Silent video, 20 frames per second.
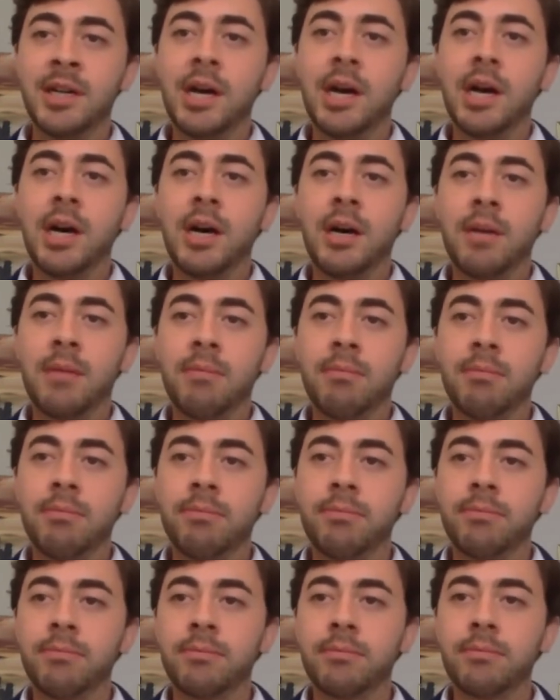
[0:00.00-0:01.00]
Um,
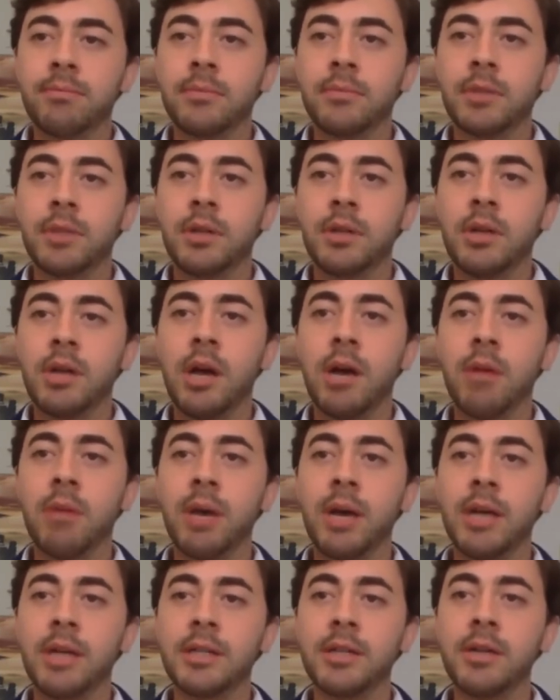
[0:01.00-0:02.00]
How
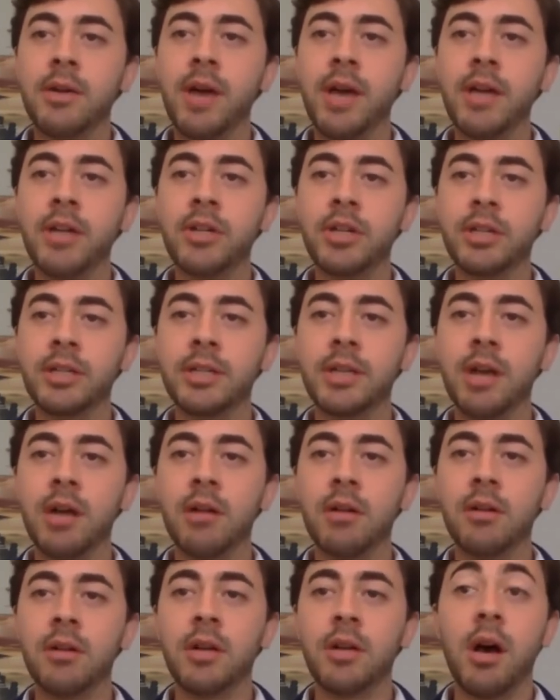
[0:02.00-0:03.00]
biased? No aging
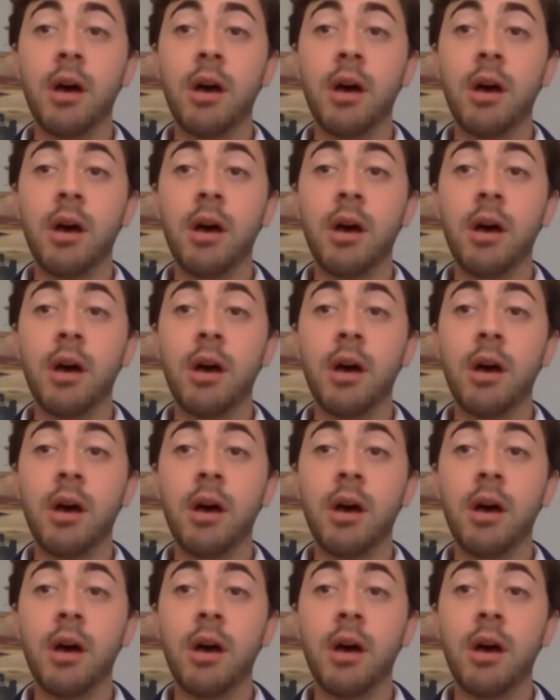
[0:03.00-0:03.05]
cell.